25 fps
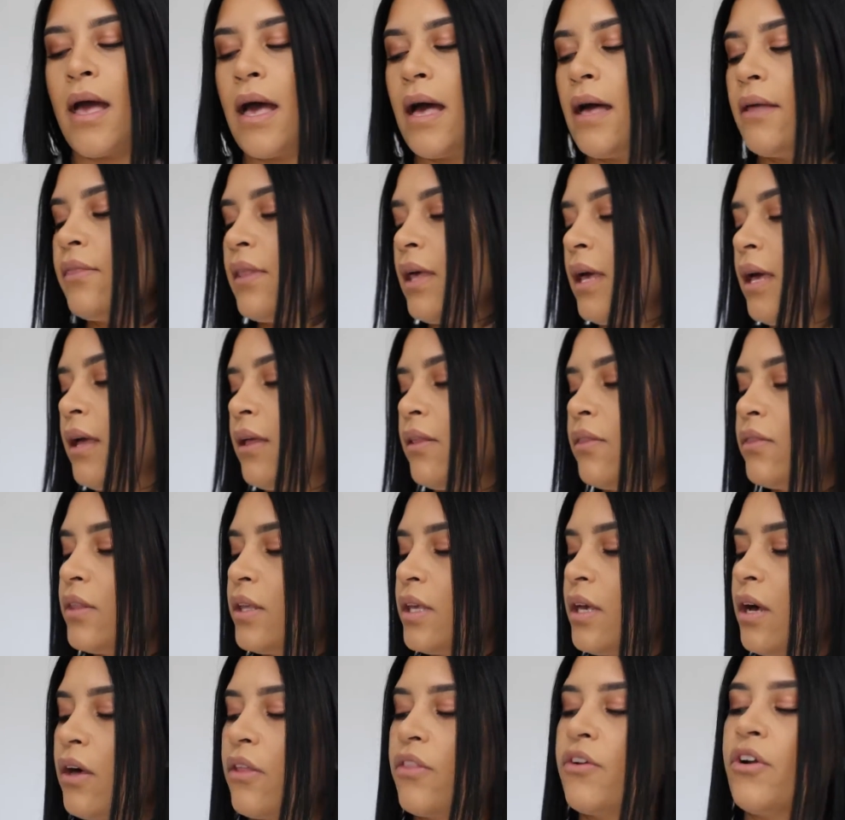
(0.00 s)
And then
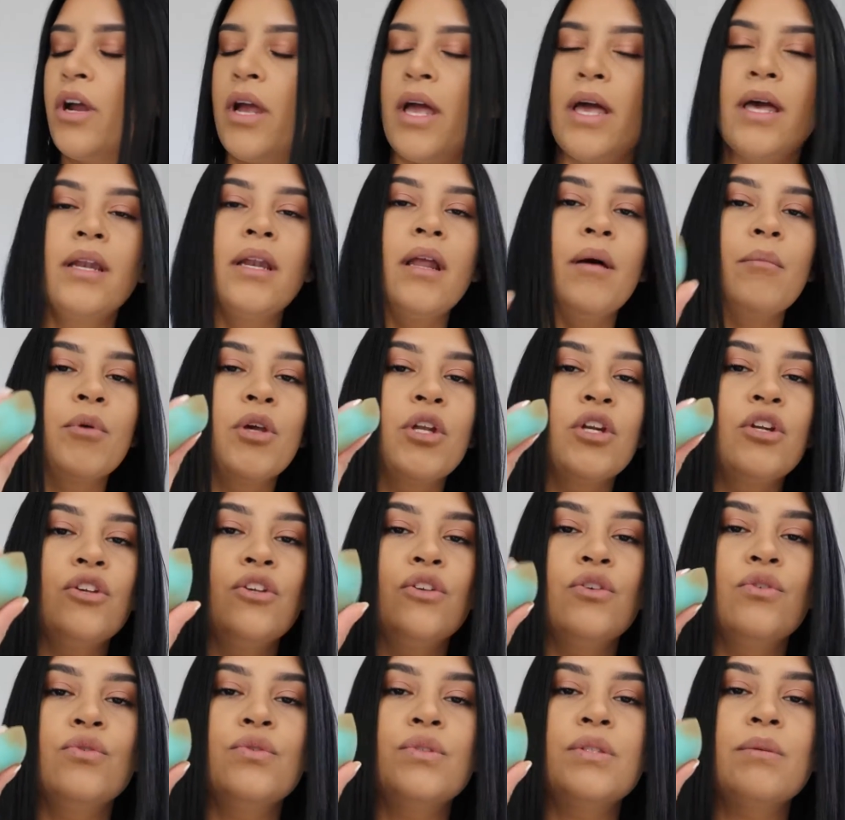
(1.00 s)
the other end I'm gonna
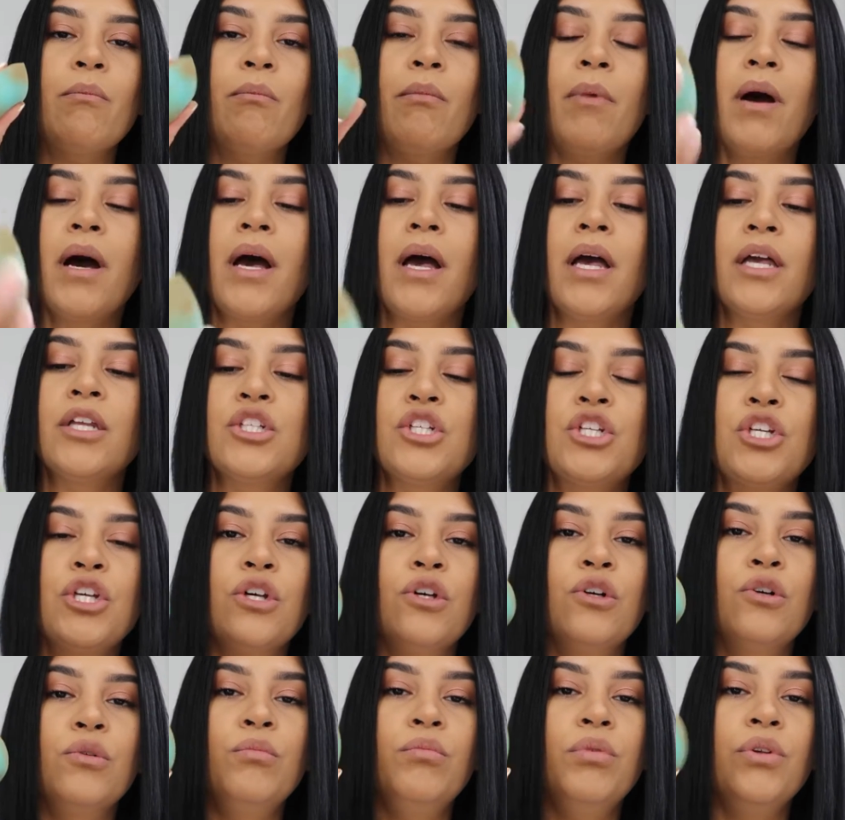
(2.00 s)
use my
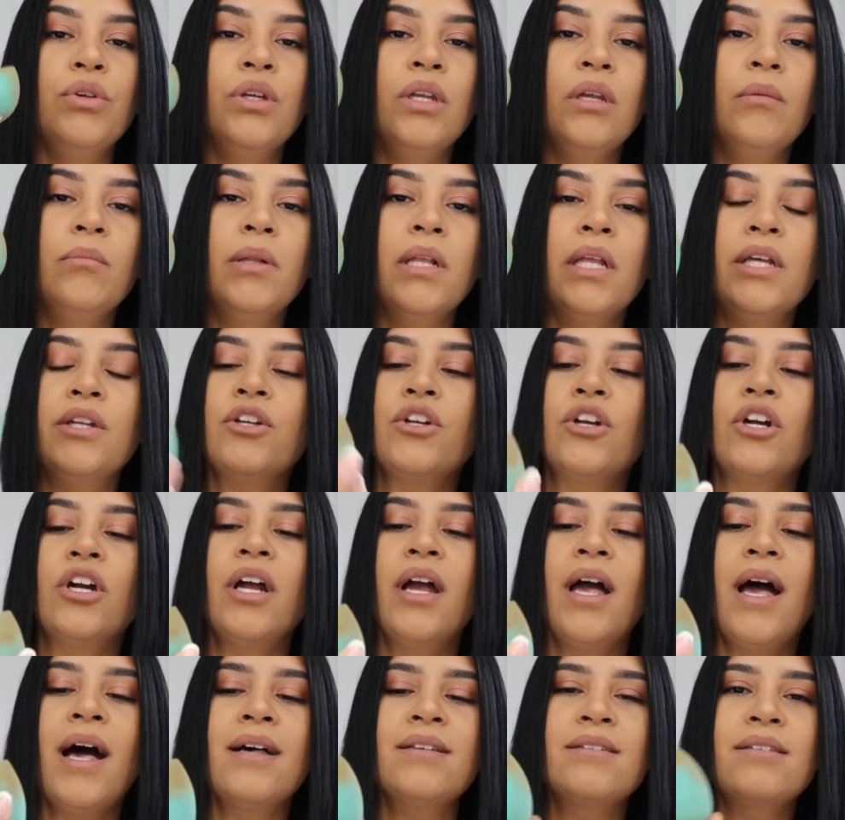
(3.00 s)
Chill Beauty Blender.
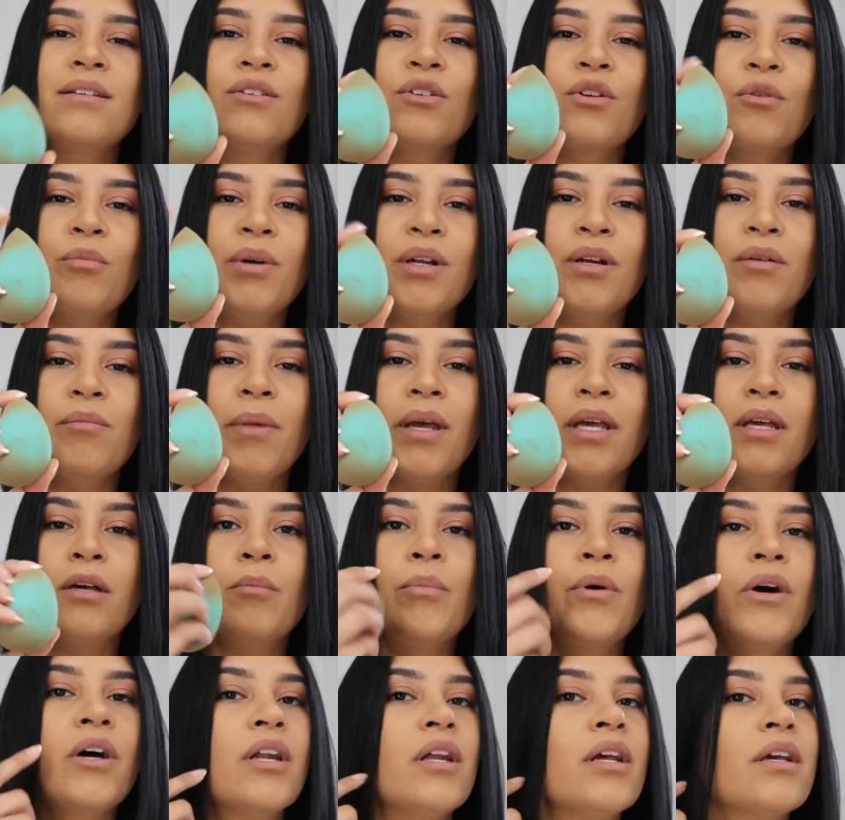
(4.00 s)
It has a little bit of
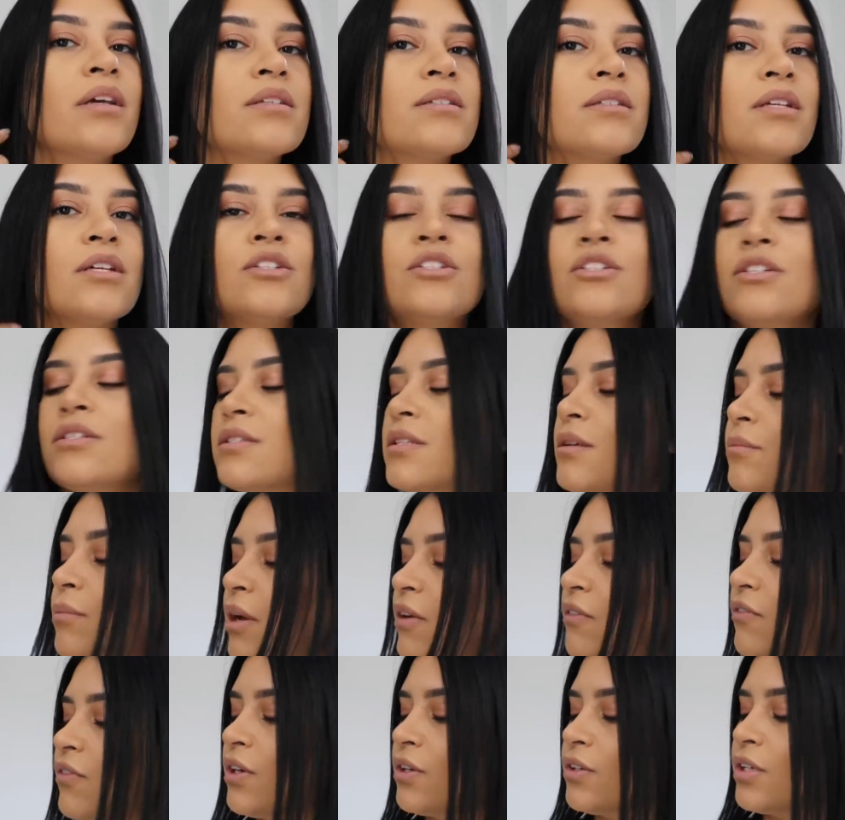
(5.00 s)
makeup on it because I just did
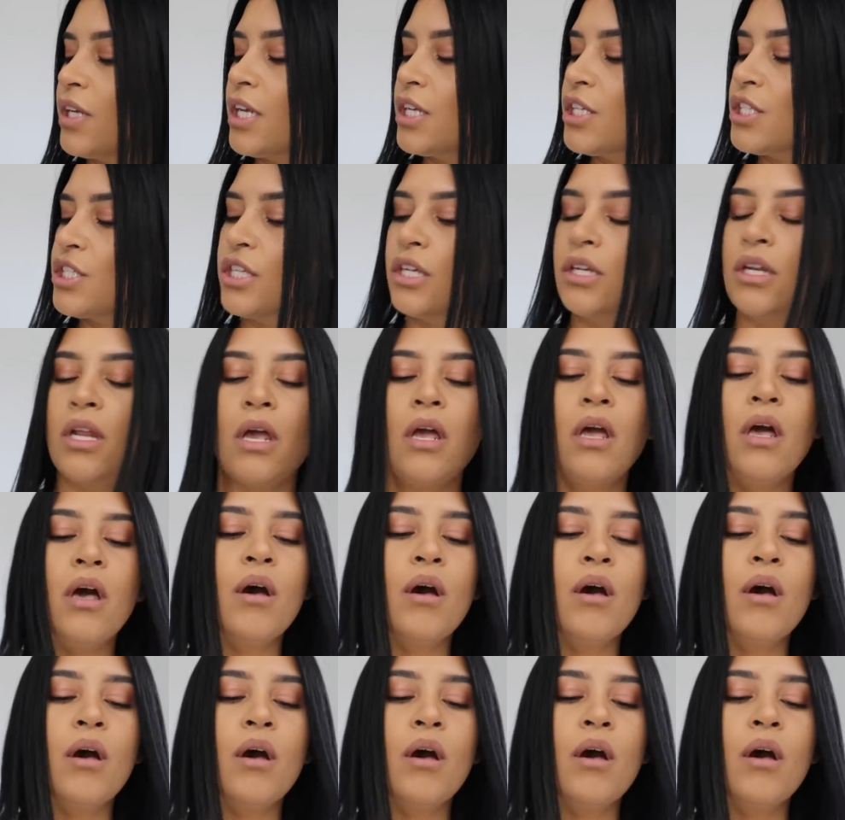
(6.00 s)
my foundation.